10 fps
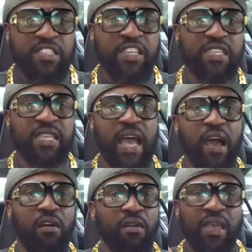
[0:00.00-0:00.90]
just
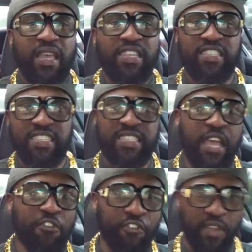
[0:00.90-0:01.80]
how it's just
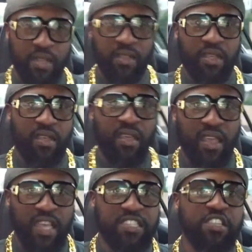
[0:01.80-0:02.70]
different
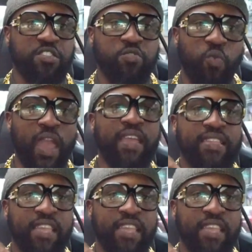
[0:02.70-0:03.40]
it's just way